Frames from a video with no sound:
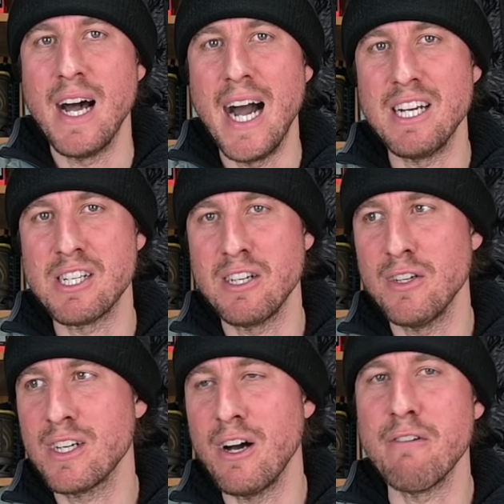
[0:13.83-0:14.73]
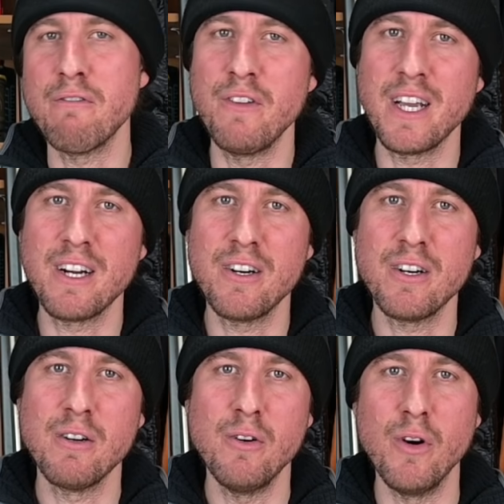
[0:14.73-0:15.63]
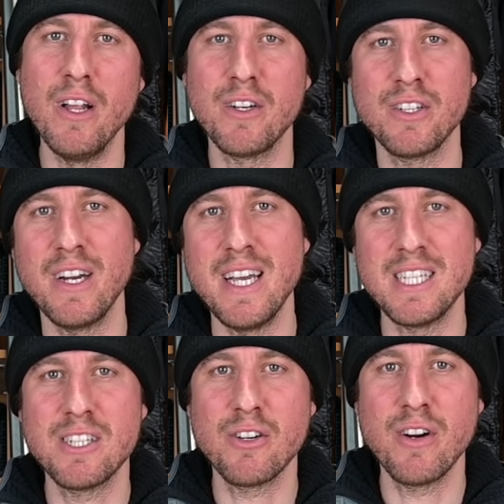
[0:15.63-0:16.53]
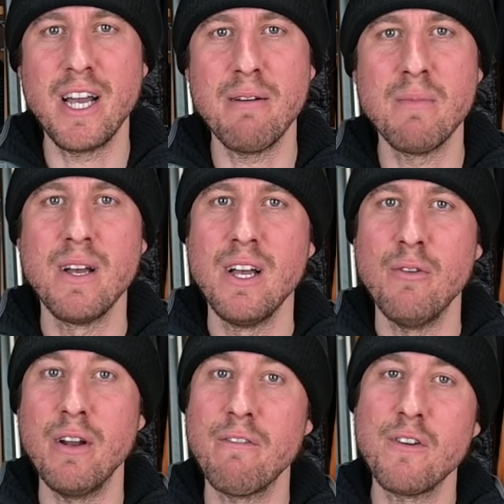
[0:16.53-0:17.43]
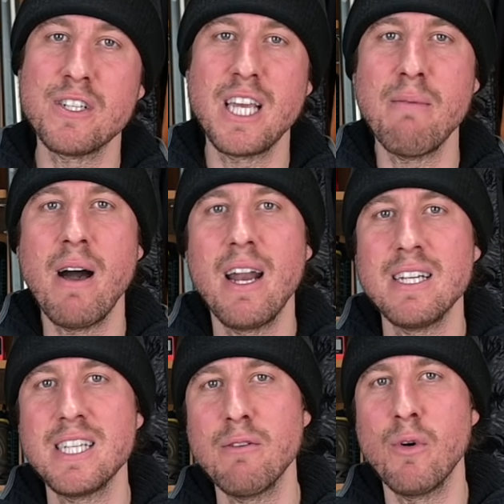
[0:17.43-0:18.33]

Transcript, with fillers: I just looked on Flickr or I looked on Instagram when it first came out and I said,